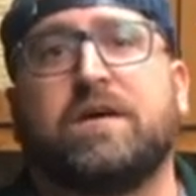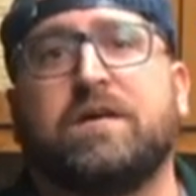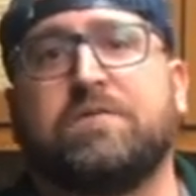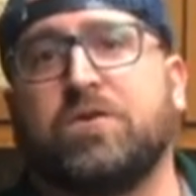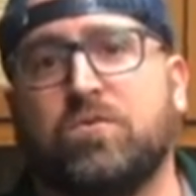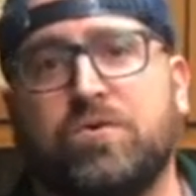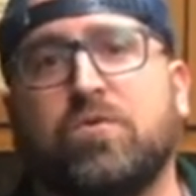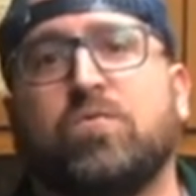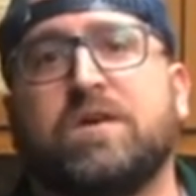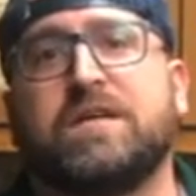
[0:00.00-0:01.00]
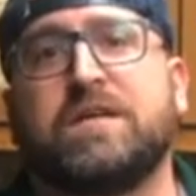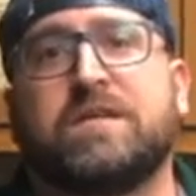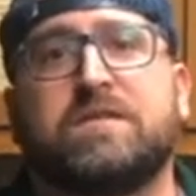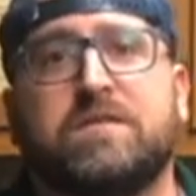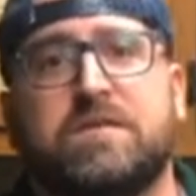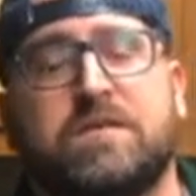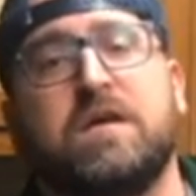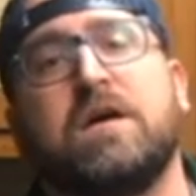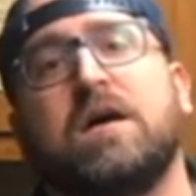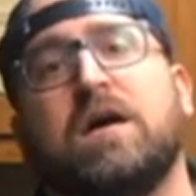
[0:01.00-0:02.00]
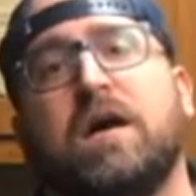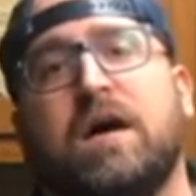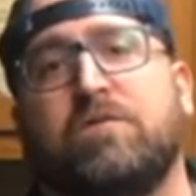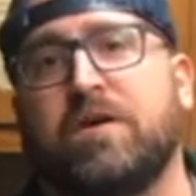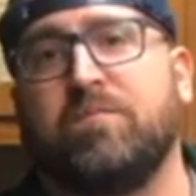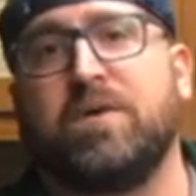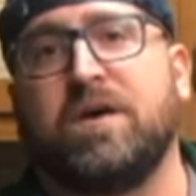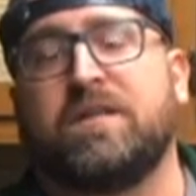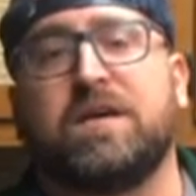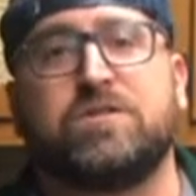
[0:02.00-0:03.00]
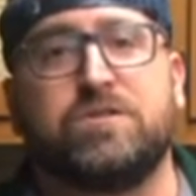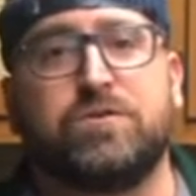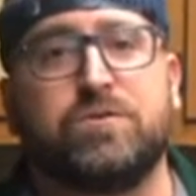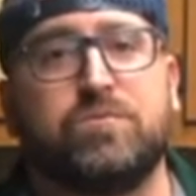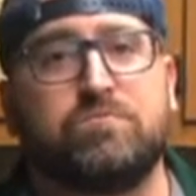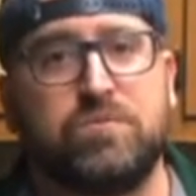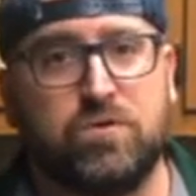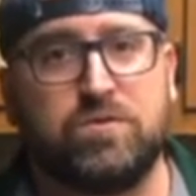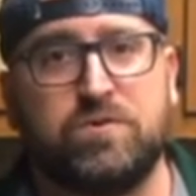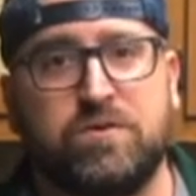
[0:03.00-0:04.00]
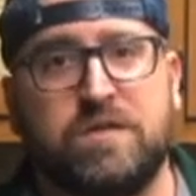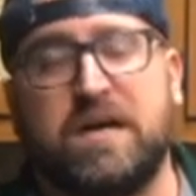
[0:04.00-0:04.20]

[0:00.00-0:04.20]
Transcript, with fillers: If you don't know what it is, I recommend that you go to it.